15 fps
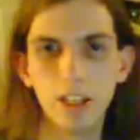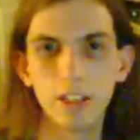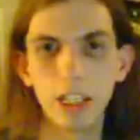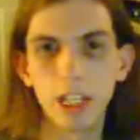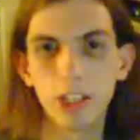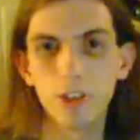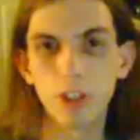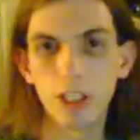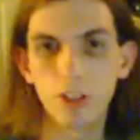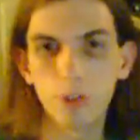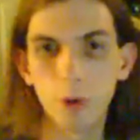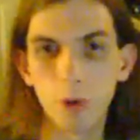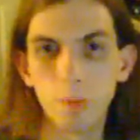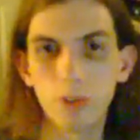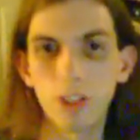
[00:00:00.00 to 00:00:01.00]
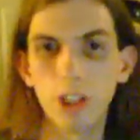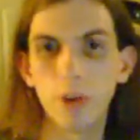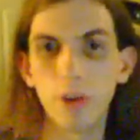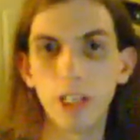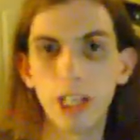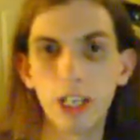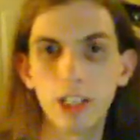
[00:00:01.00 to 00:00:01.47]
Dead Transformers
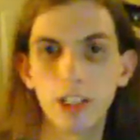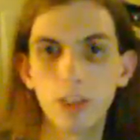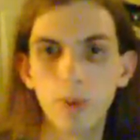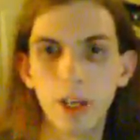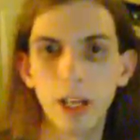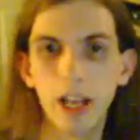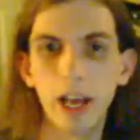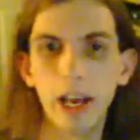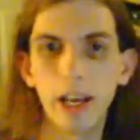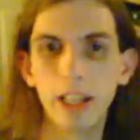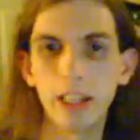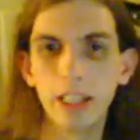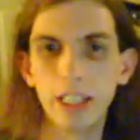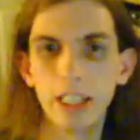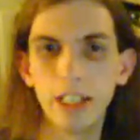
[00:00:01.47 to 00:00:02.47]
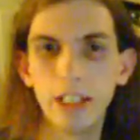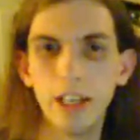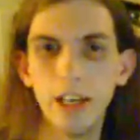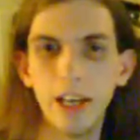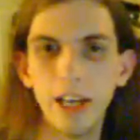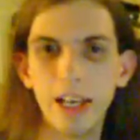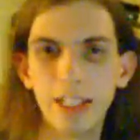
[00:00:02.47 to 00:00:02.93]
going into it, the
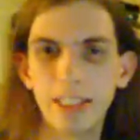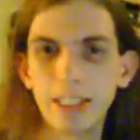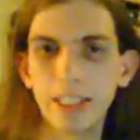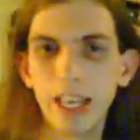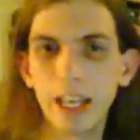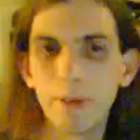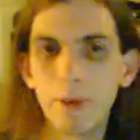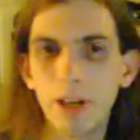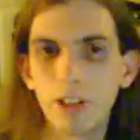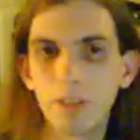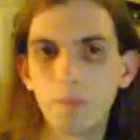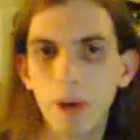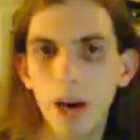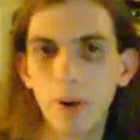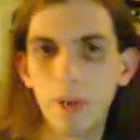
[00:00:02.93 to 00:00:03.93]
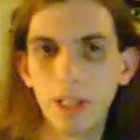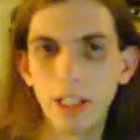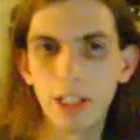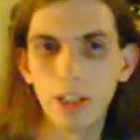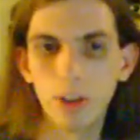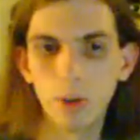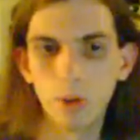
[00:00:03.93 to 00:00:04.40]
insane amount of power
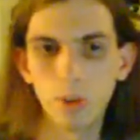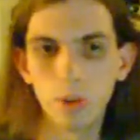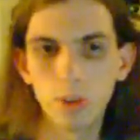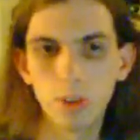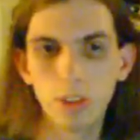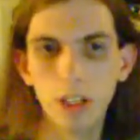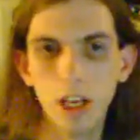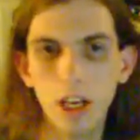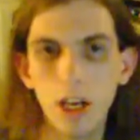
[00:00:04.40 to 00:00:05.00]
that it holds,